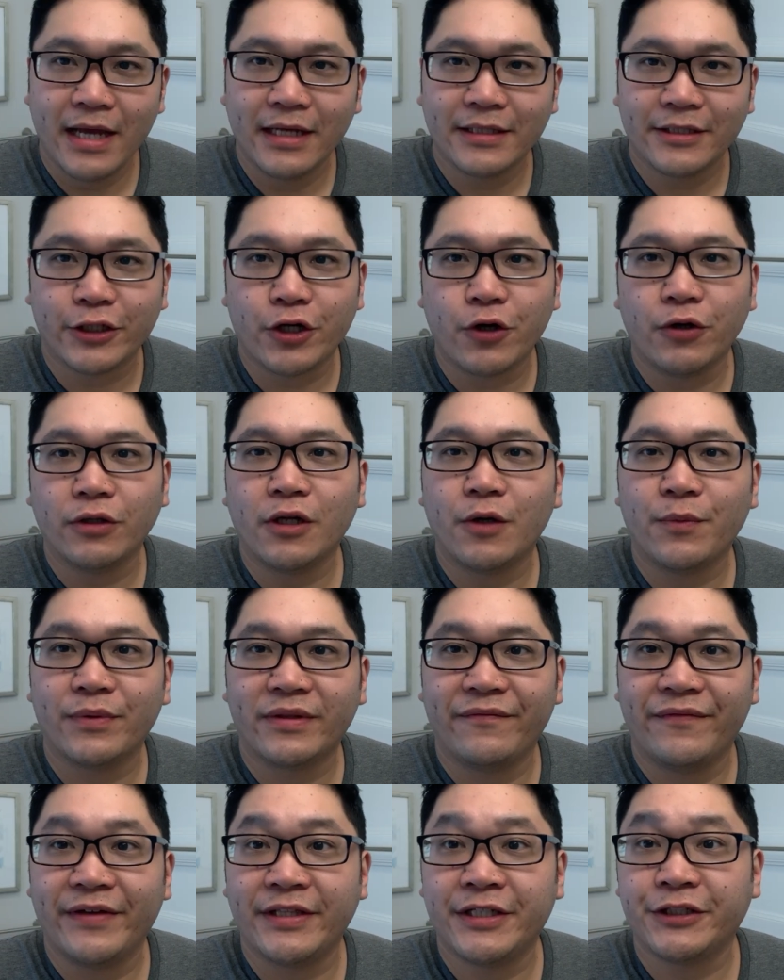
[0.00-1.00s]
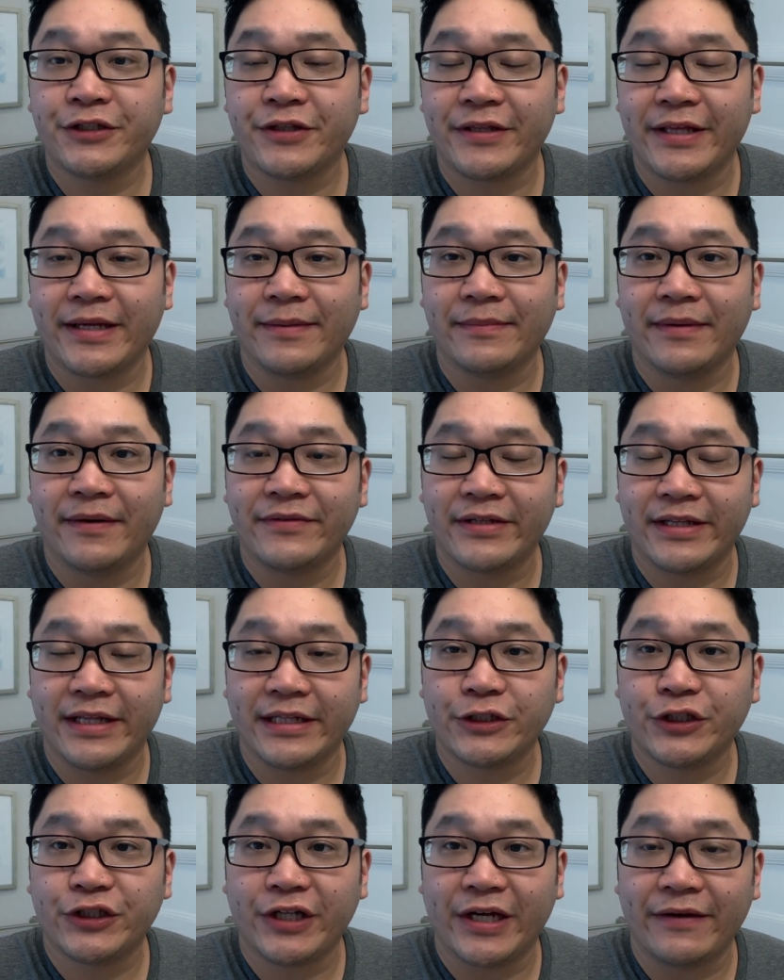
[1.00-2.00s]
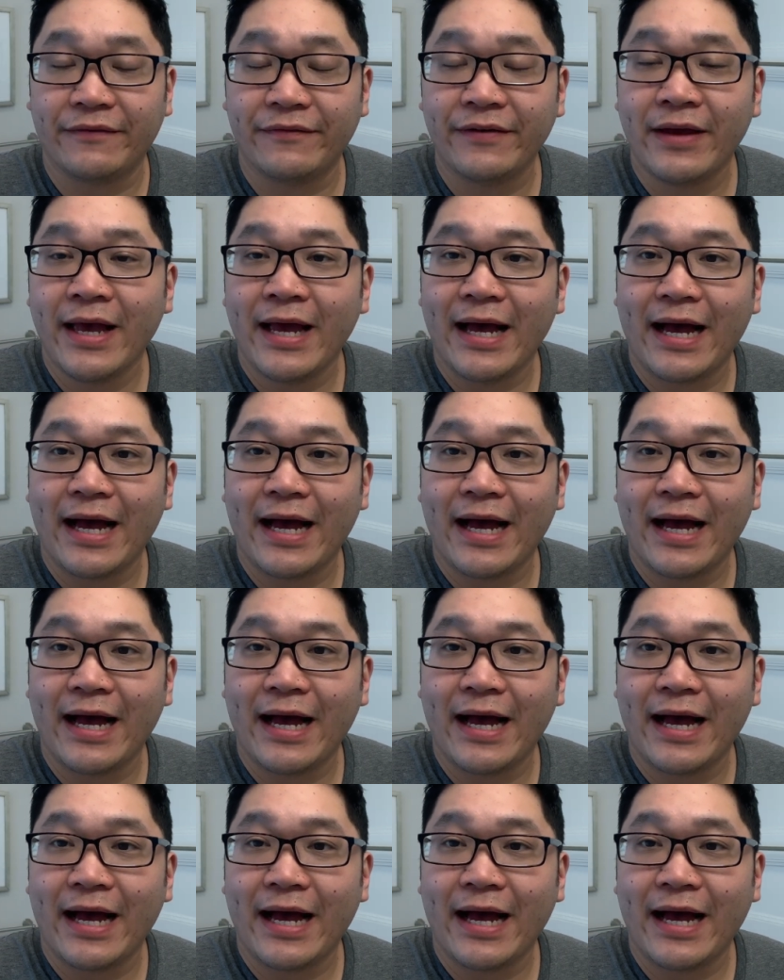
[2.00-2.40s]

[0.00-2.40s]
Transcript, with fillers: To go along with the vintage theme of today's shave,